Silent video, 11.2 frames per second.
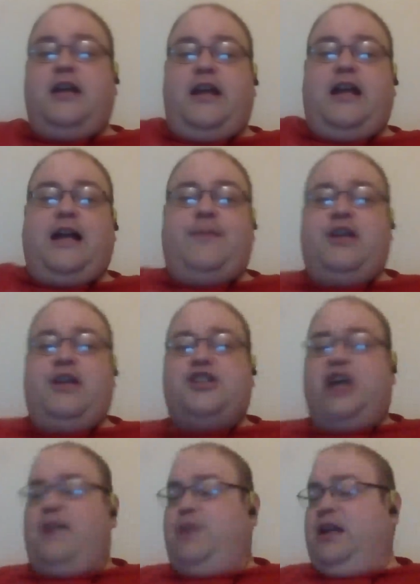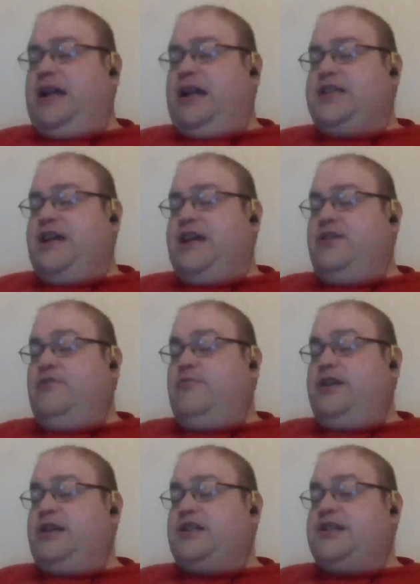And I mean, John Beilein said,
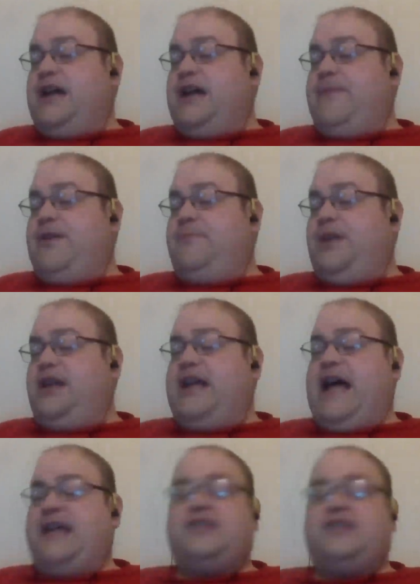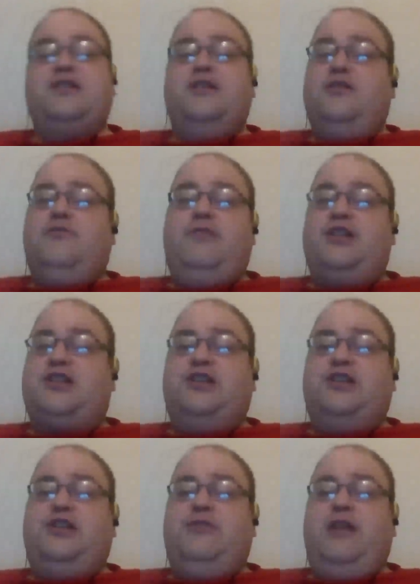we couldn't stop their big guys. We just
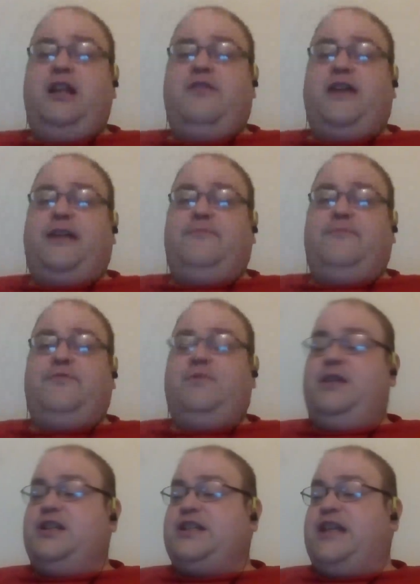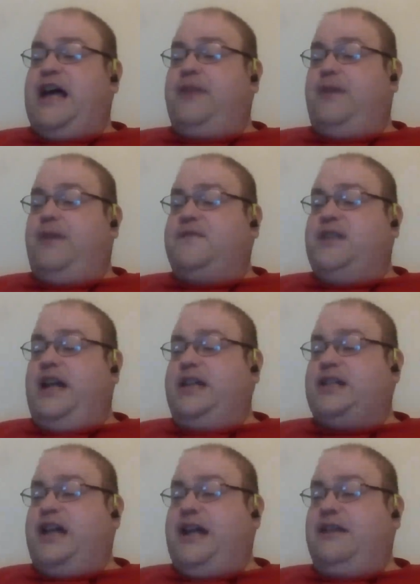couldn't do anything. We just had a rough night
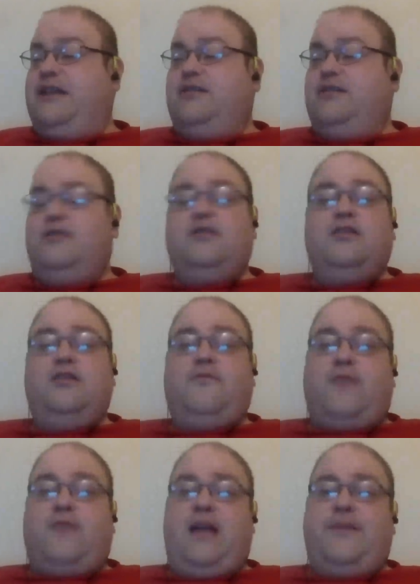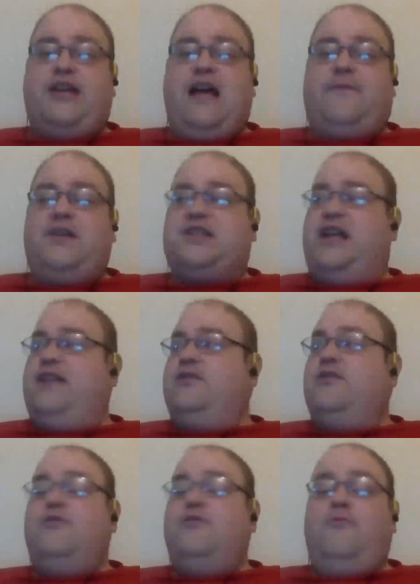tonight. Fran McCaffrey
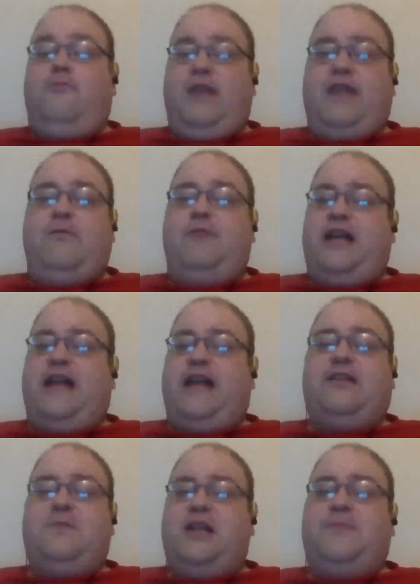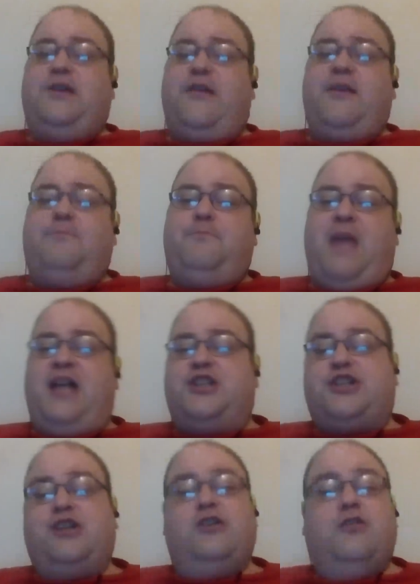said, when we got them deep into their
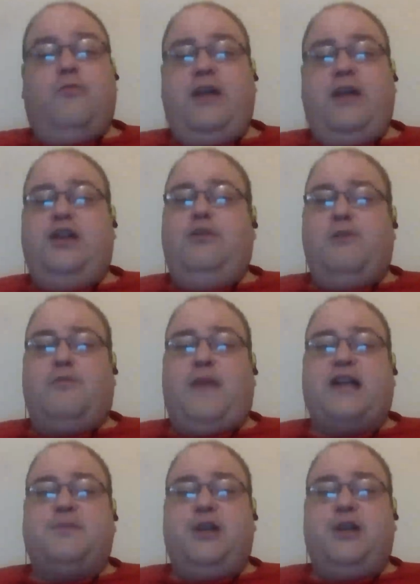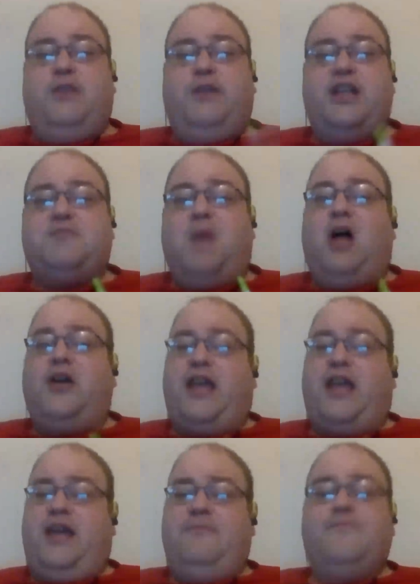bench, we knew we were possibly going to win this ball
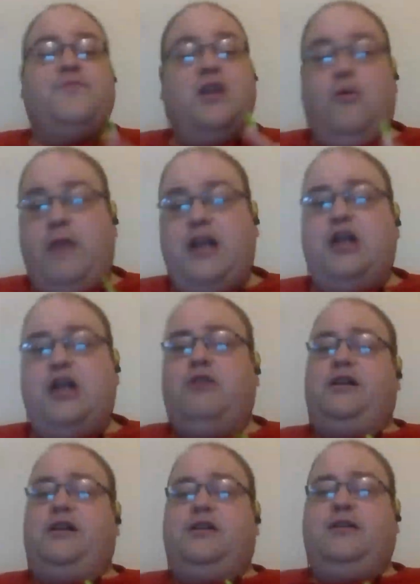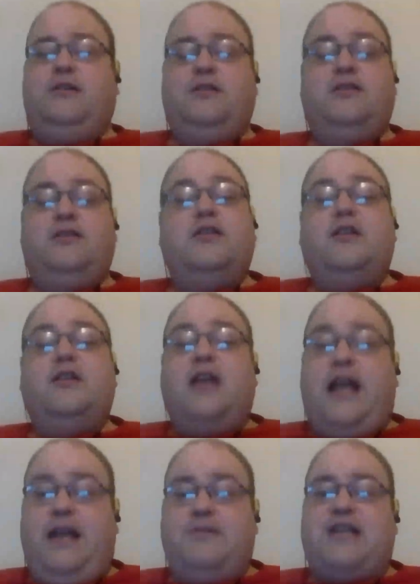game. We knew it.
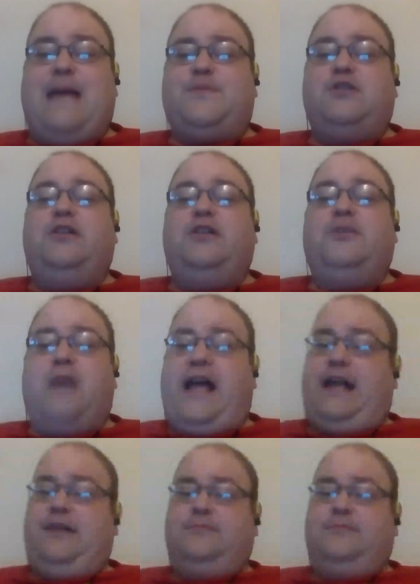And he was absolutely right.